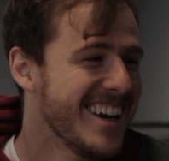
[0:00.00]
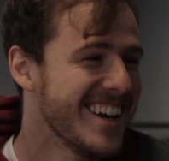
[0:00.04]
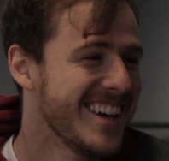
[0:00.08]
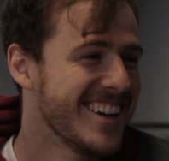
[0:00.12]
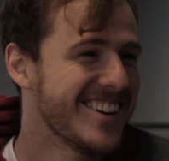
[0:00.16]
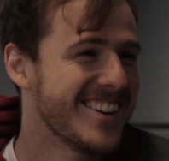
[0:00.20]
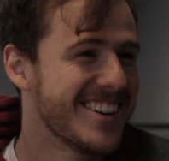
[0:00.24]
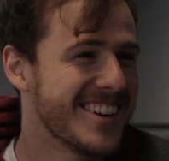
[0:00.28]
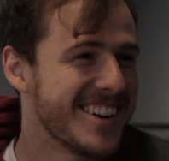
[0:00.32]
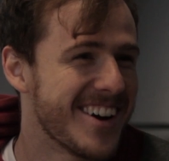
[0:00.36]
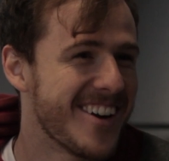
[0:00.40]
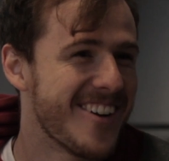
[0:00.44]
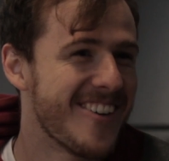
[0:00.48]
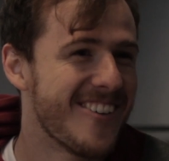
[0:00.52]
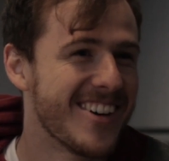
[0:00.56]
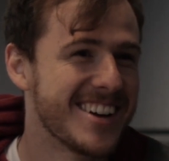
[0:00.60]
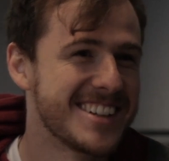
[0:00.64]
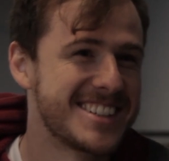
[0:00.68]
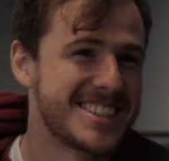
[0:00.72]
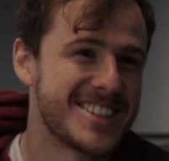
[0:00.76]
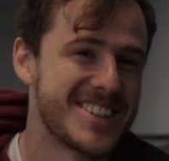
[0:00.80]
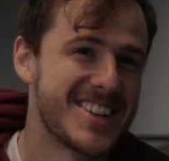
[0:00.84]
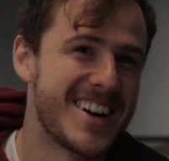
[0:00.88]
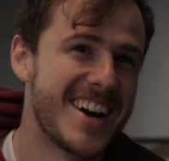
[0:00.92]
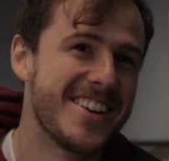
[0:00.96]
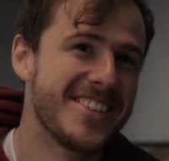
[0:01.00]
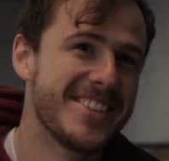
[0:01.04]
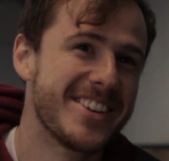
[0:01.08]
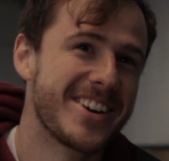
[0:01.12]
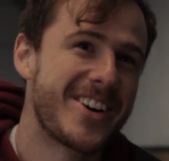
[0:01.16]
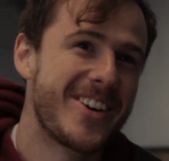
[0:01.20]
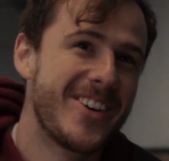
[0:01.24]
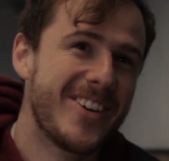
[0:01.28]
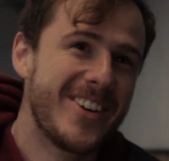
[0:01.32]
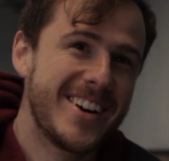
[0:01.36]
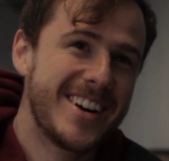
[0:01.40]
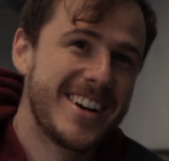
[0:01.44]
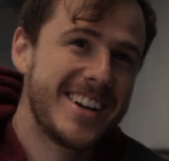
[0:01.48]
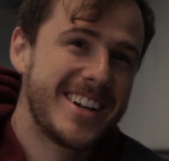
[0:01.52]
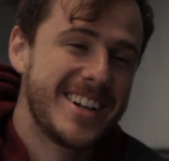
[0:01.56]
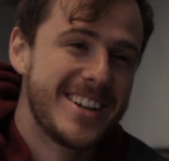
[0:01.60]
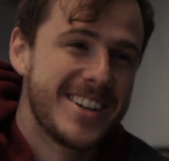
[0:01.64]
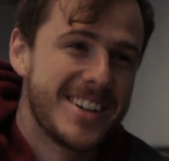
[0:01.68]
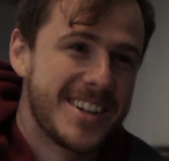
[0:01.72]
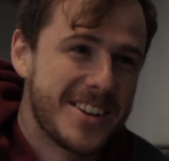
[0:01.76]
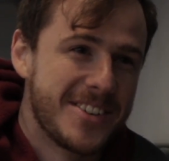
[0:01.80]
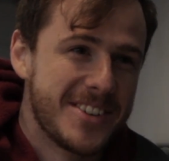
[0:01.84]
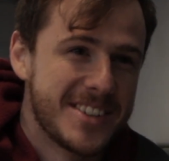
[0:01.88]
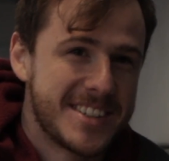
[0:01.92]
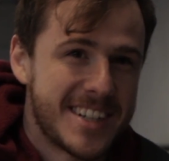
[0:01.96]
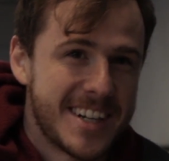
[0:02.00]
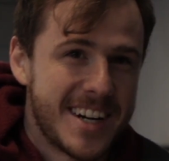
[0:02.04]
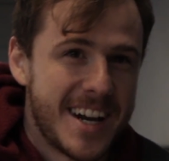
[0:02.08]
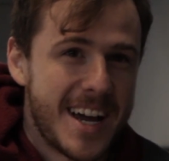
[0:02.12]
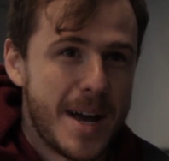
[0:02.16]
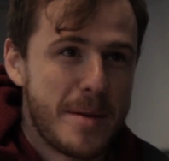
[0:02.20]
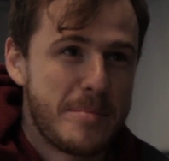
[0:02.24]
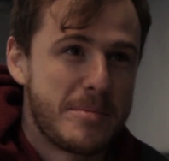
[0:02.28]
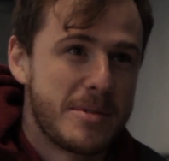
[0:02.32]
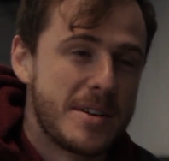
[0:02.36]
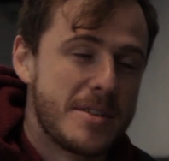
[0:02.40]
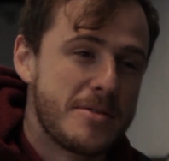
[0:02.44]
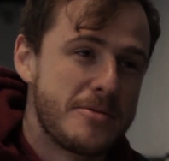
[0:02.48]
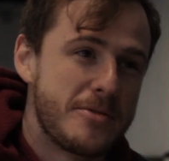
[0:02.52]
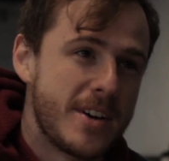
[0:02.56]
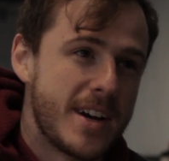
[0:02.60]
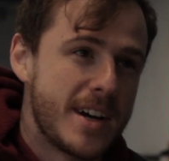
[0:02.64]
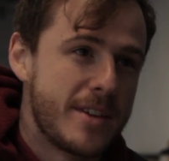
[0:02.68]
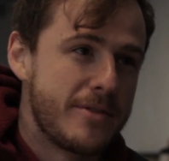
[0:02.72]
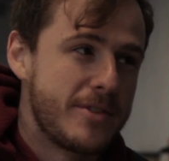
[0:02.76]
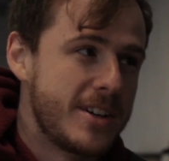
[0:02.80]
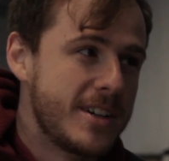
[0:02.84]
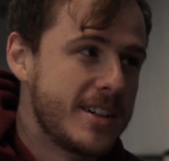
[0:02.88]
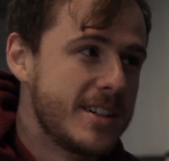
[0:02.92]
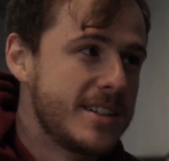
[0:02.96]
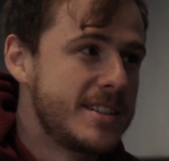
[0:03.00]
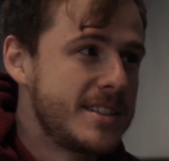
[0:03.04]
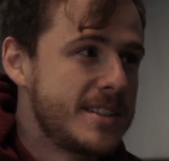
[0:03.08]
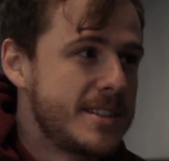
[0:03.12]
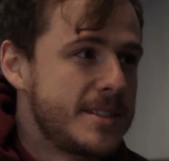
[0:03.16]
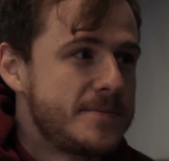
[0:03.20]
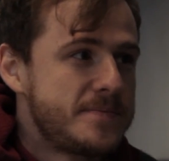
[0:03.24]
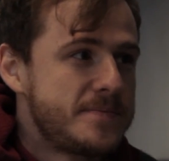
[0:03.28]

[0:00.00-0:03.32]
don't know what's around the corner. You don't know what's going to happen in 5 years.